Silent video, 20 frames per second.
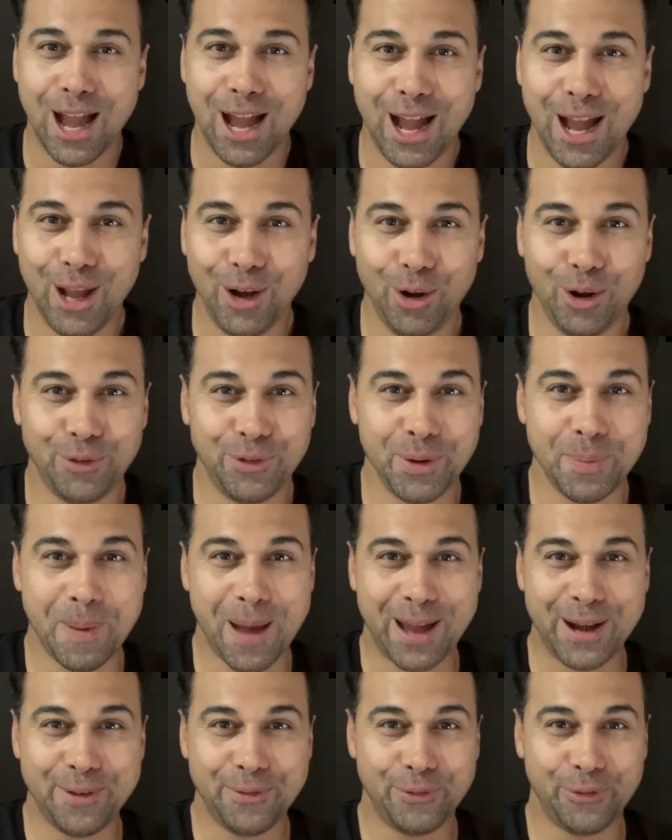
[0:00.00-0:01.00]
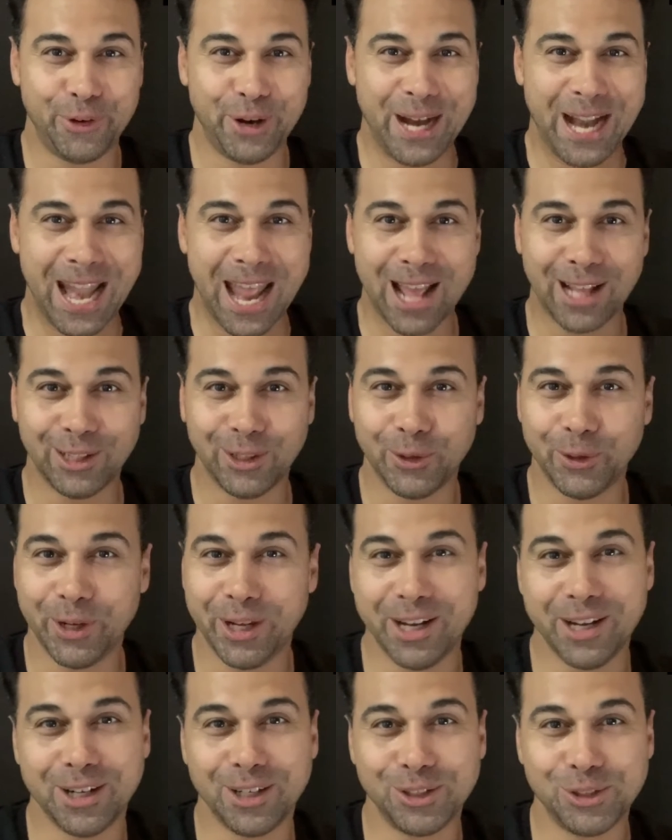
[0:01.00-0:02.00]
Hello everybody, Fernando
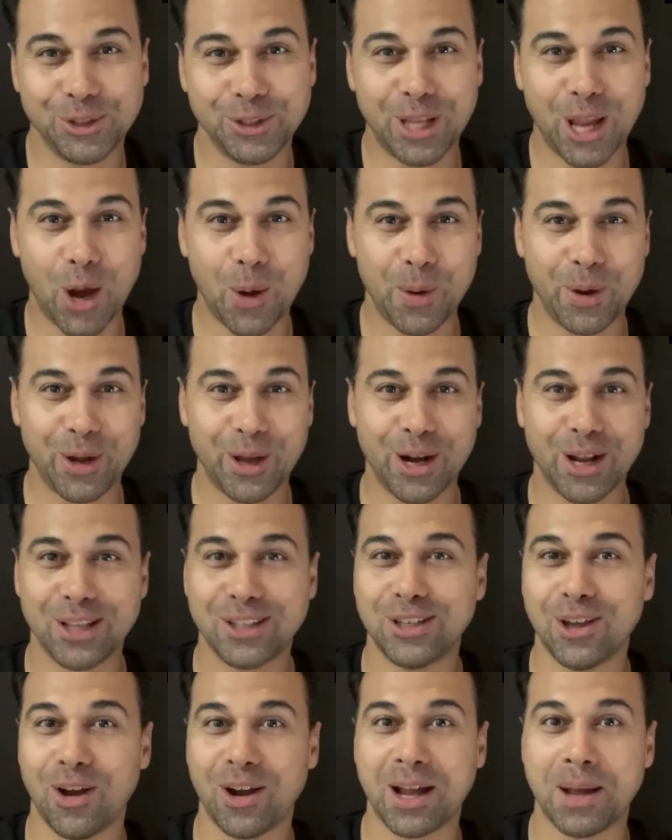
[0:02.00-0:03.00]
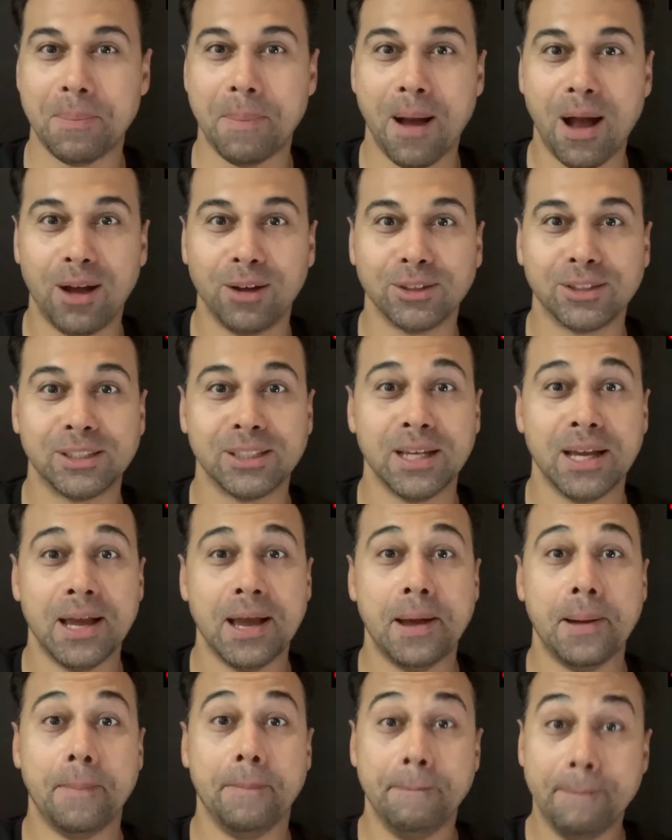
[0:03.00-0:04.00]
here. Today we're gonna talk about
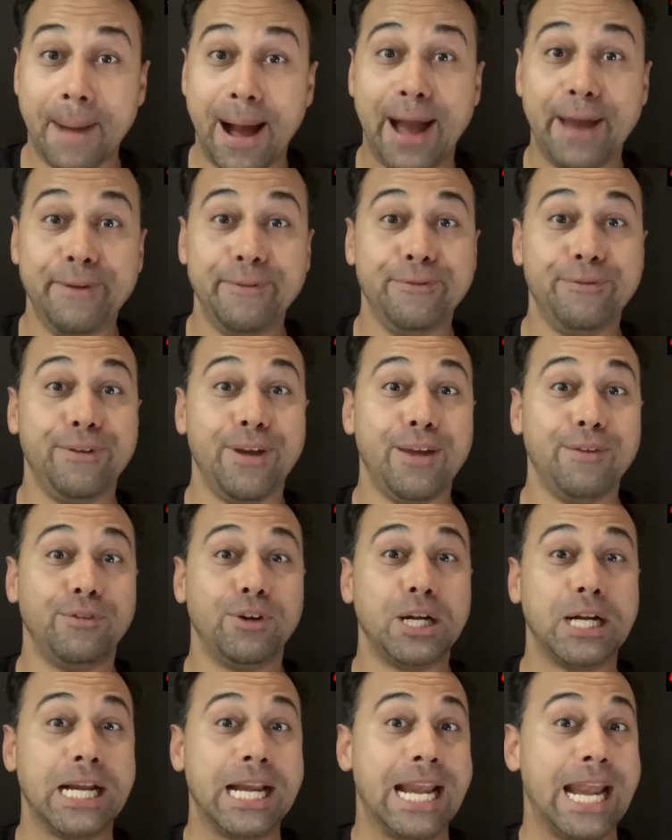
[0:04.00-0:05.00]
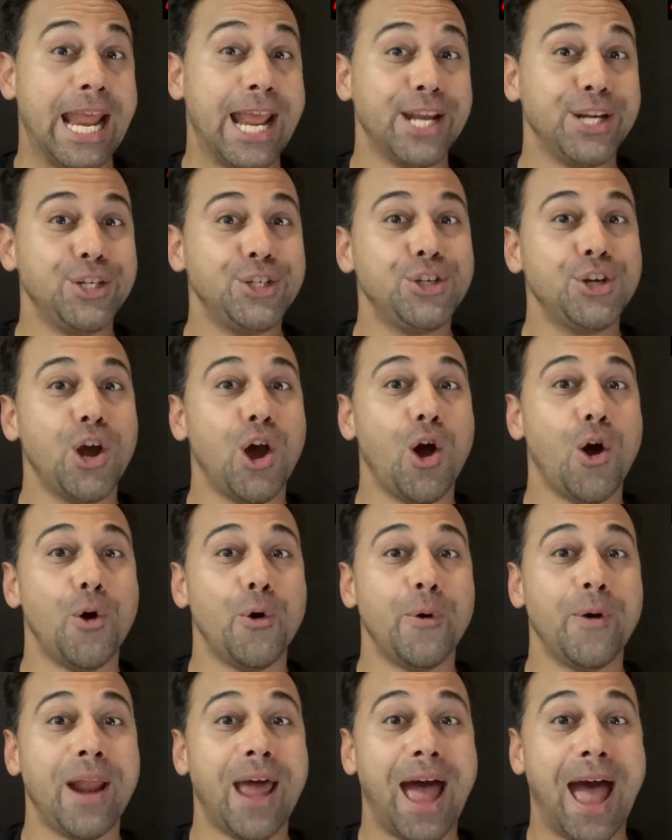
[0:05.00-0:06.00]
my favorite niche
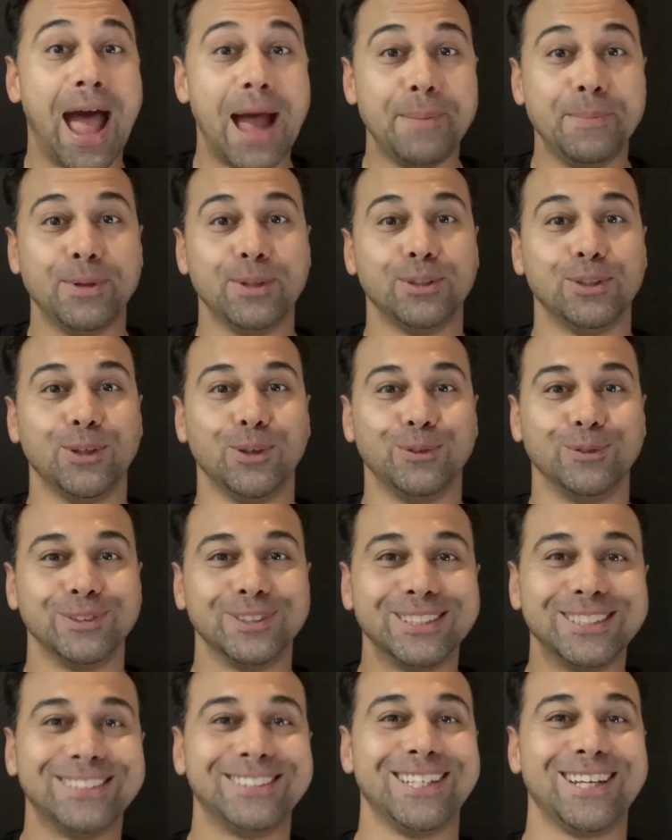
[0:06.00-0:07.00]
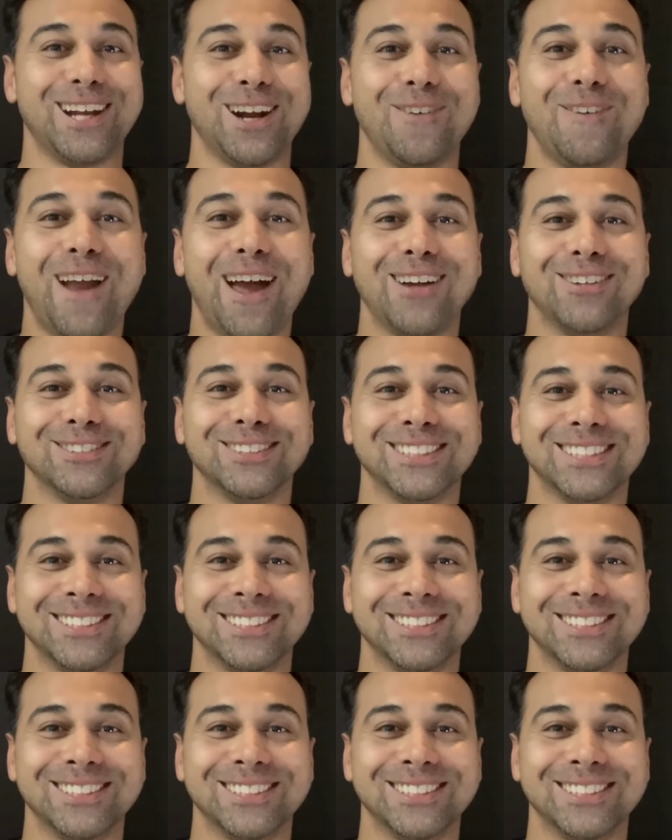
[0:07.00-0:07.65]
on Amazon. Stick around.